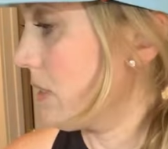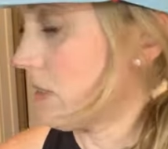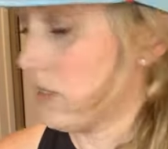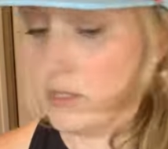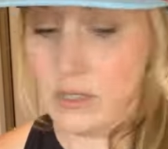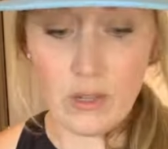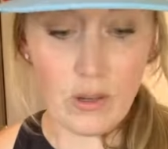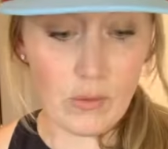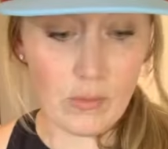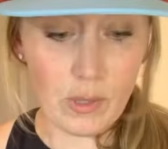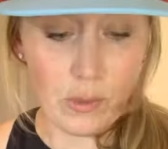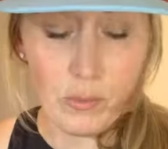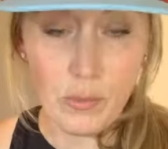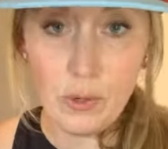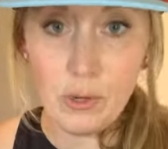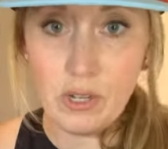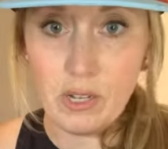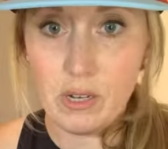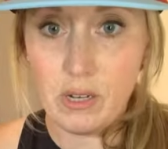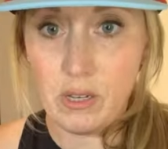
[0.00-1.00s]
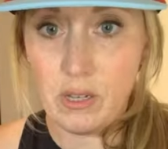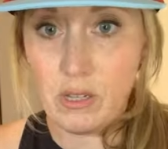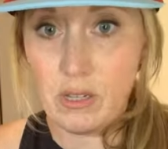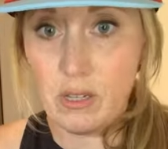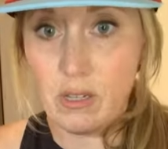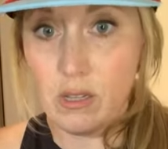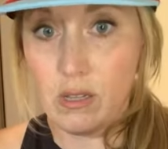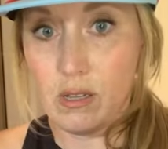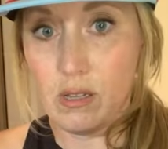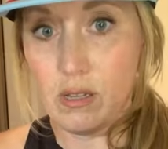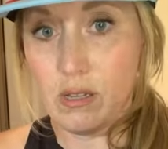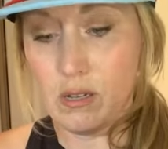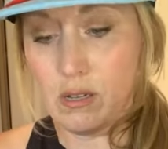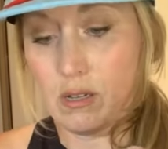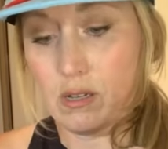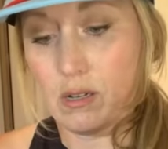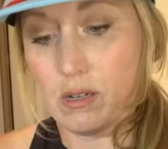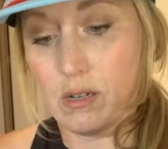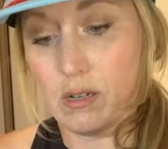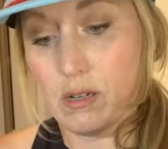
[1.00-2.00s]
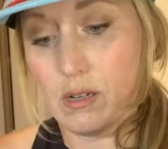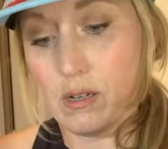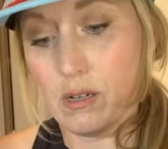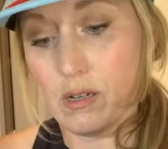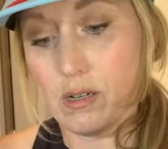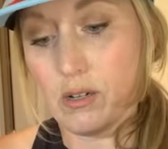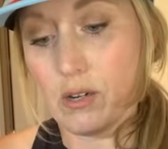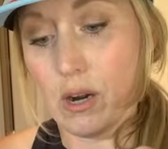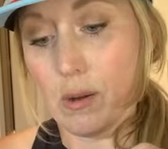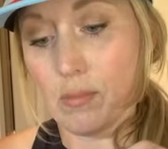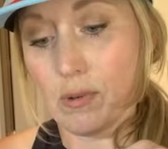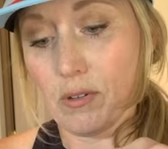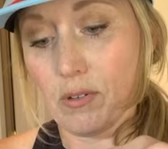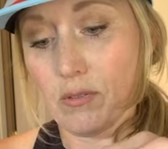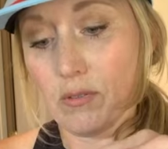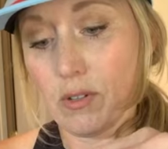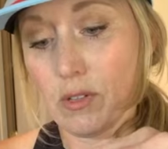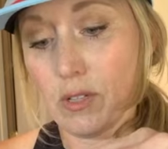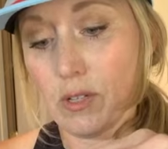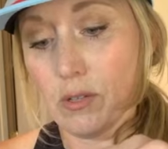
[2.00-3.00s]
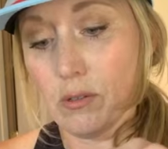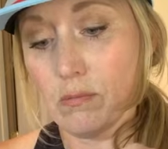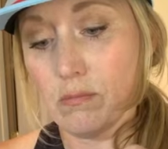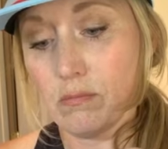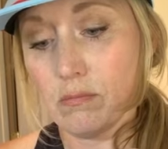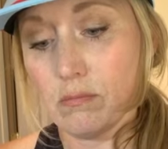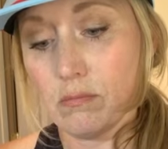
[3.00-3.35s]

So I'm going to put a drop of glue.